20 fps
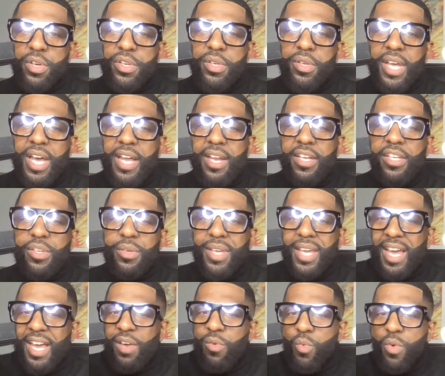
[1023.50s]
where you
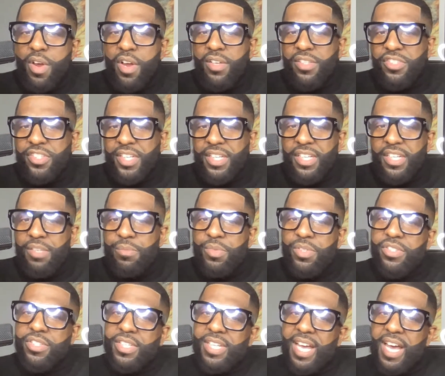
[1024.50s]
can't wear jeans,
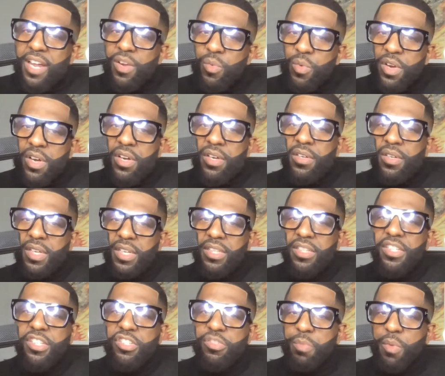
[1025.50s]
but you gotta wear
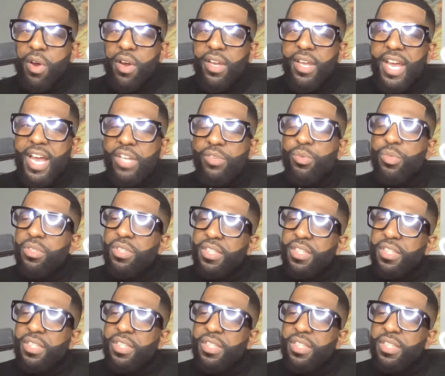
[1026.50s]
at least smart casual,